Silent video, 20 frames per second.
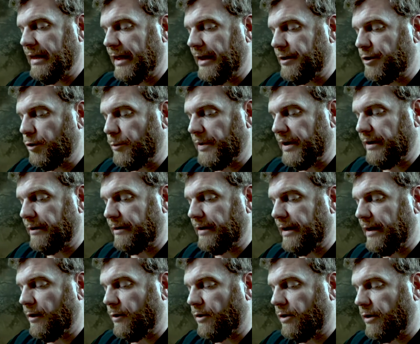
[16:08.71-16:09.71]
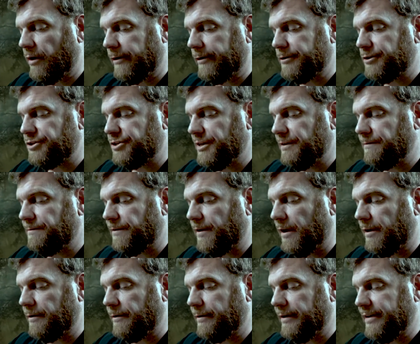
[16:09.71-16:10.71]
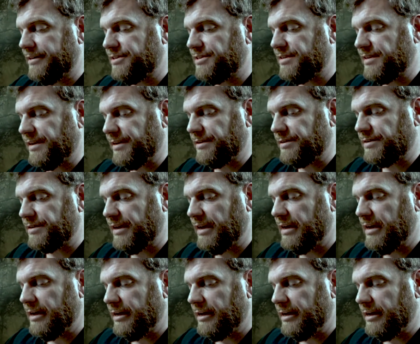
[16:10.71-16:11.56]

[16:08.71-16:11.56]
And no matter how hard she'd fought her instincts,